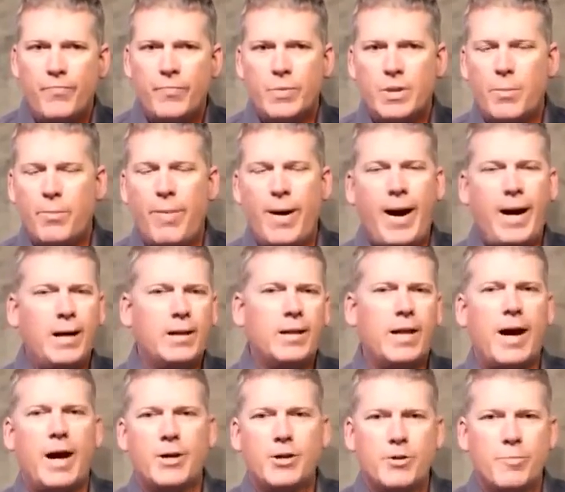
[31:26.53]
the
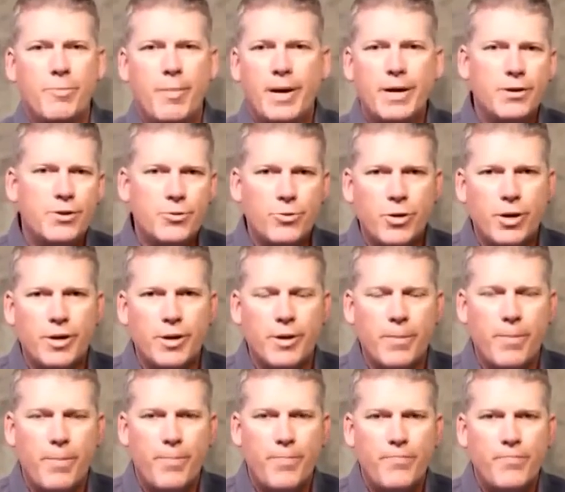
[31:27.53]
backlash may destroy
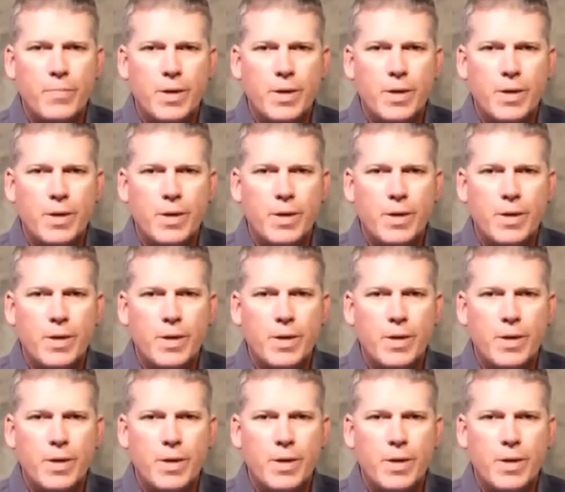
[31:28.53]
them.